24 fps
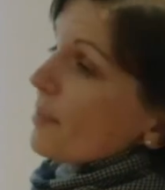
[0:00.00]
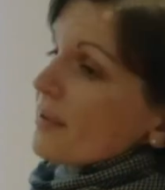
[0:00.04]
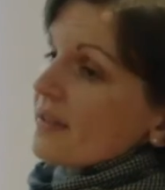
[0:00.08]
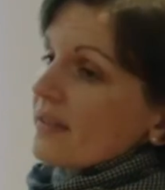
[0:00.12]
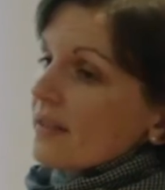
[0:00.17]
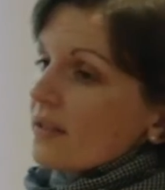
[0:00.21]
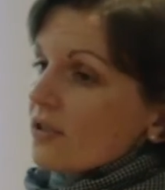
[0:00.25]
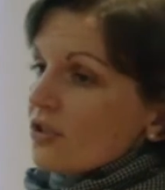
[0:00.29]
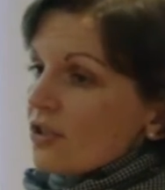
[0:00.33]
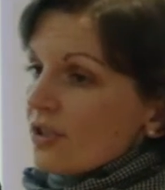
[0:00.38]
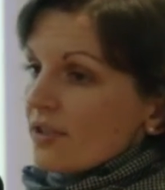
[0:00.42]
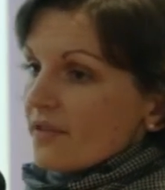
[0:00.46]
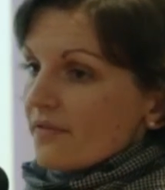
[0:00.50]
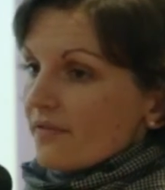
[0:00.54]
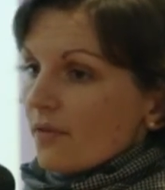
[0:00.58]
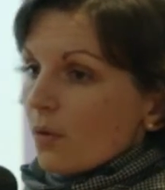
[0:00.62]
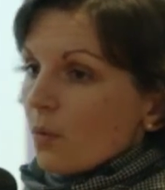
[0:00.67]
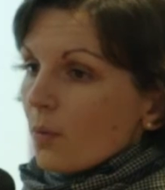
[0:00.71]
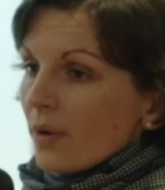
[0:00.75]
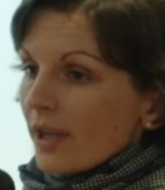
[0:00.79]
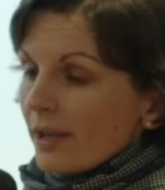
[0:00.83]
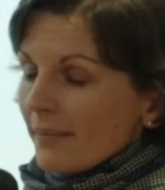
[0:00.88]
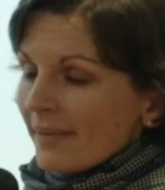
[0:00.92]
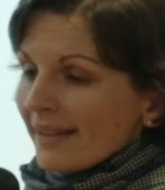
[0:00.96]
positions for
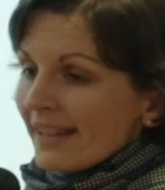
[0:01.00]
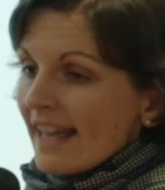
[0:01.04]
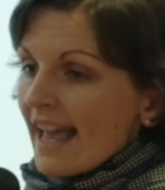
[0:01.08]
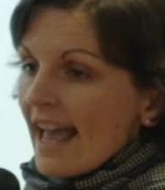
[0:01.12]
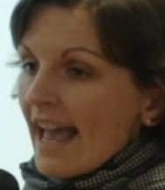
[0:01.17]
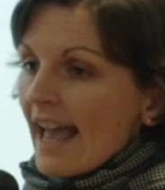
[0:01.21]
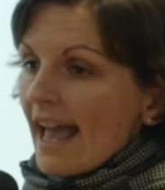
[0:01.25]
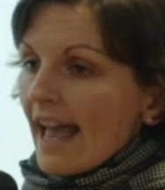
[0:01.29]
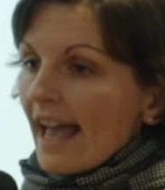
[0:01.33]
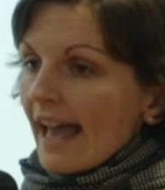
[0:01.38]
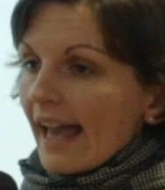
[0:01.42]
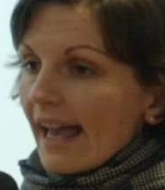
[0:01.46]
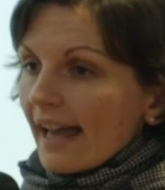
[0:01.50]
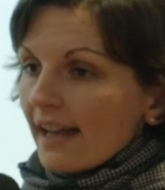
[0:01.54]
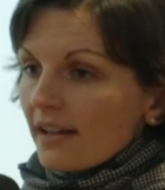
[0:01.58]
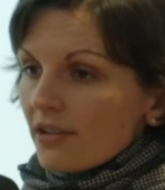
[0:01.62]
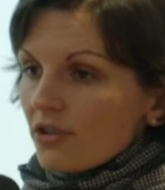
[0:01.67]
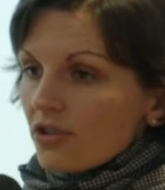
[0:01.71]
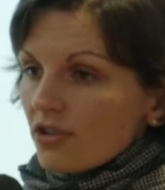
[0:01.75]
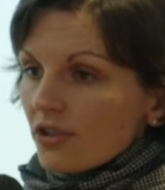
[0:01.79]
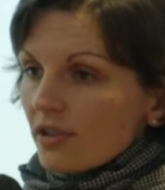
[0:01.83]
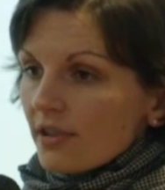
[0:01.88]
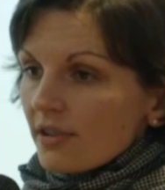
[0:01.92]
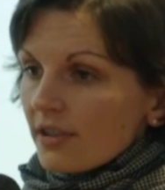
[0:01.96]
women.
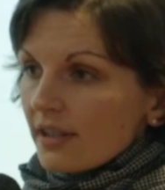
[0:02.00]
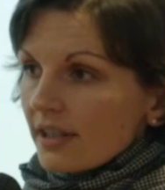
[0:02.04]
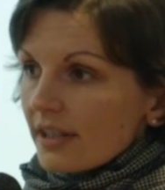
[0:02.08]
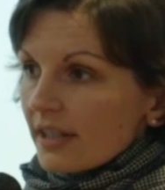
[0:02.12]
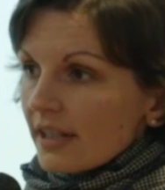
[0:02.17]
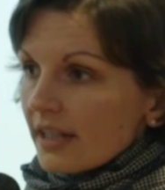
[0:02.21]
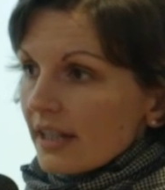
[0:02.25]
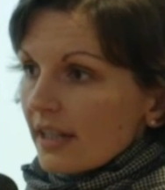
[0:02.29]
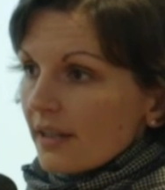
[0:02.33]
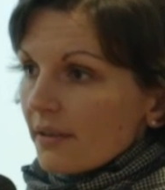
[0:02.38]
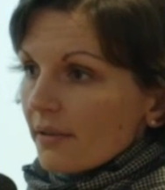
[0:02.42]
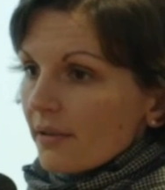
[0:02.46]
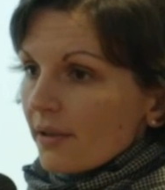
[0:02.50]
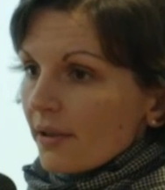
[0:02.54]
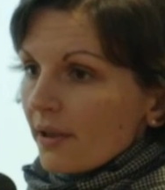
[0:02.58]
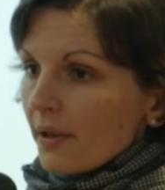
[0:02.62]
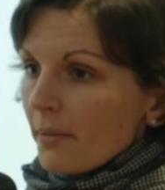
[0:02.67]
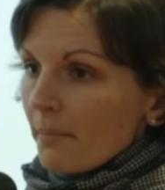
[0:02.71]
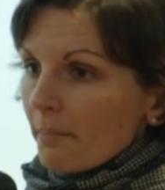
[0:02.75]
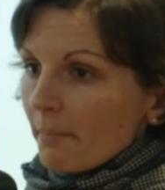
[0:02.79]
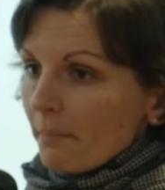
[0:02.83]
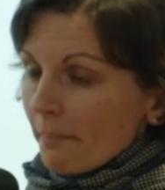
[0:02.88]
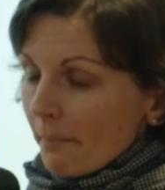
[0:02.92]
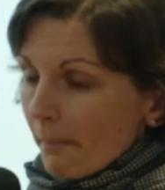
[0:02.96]
Actually,
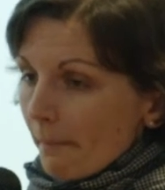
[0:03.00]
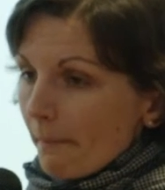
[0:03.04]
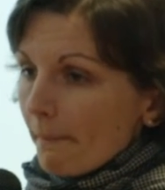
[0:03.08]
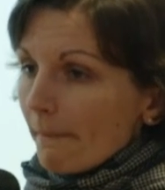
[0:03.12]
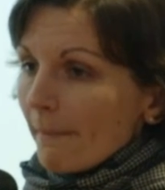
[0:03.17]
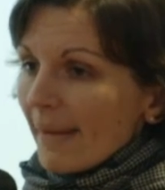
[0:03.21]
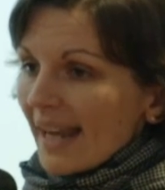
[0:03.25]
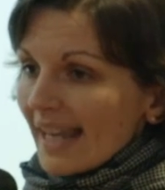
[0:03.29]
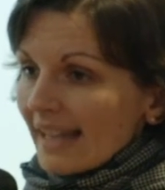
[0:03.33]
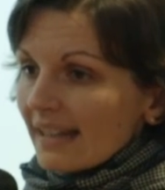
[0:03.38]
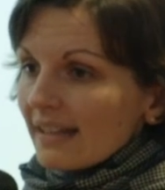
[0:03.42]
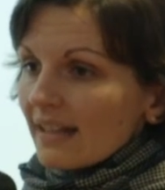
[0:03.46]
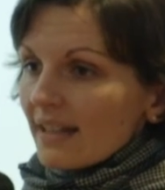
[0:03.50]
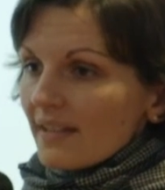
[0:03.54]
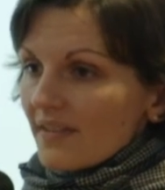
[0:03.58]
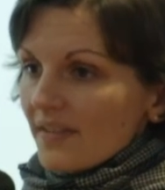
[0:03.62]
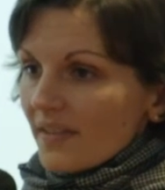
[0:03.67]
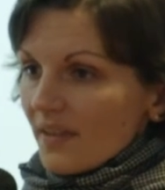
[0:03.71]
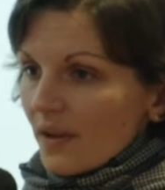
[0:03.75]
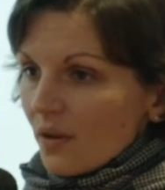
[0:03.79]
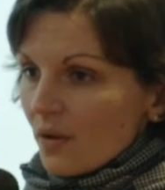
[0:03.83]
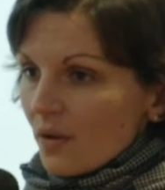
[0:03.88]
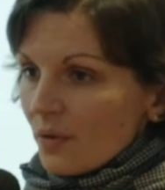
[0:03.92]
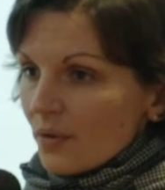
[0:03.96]
mainly
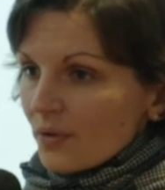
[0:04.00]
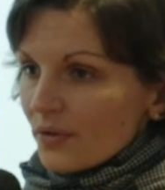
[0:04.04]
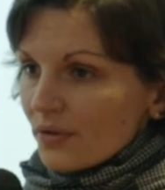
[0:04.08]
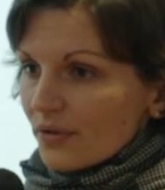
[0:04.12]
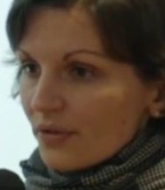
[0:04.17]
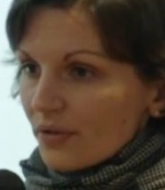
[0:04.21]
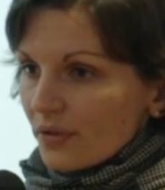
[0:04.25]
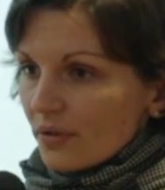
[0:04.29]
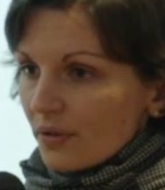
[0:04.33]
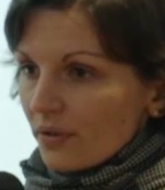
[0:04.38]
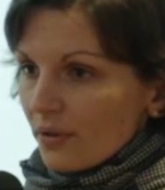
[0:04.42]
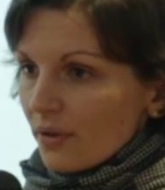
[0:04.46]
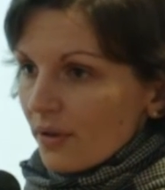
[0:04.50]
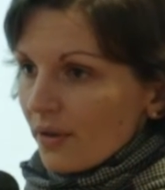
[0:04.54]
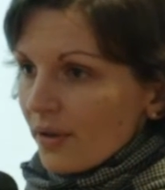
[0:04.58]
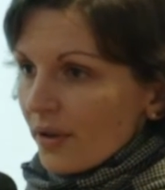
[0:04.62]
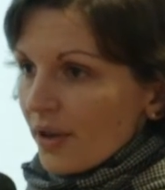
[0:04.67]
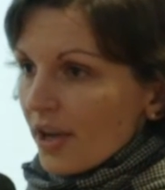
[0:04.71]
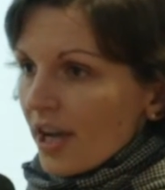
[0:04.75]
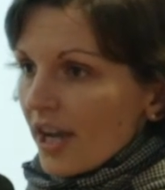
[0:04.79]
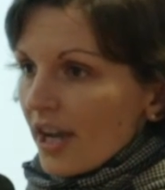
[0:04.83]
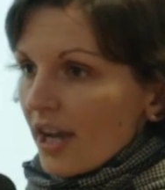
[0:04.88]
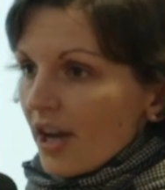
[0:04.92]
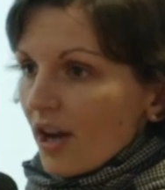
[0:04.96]
those
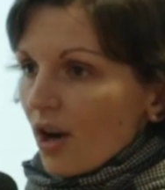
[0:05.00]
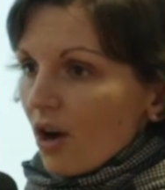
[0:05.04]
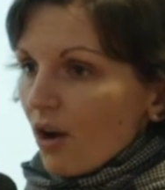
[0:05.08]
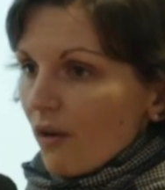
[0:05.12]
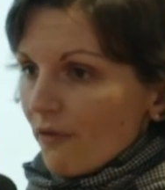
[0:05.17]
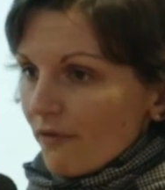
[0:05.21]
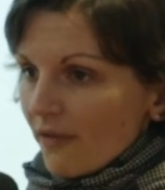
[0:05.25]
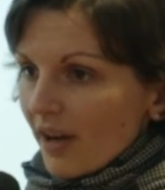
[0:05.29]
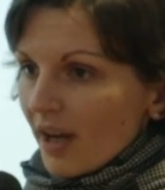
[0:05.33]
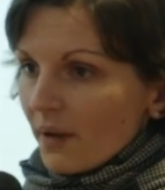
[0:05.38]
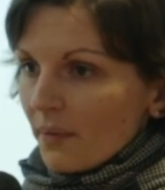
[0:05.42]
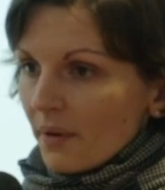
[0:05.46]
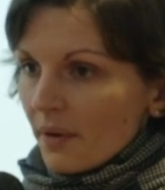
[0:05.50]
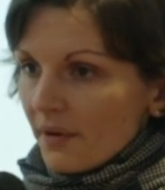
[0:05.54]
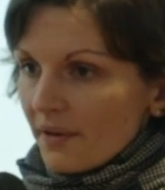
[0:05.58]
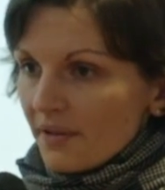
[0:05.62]
of our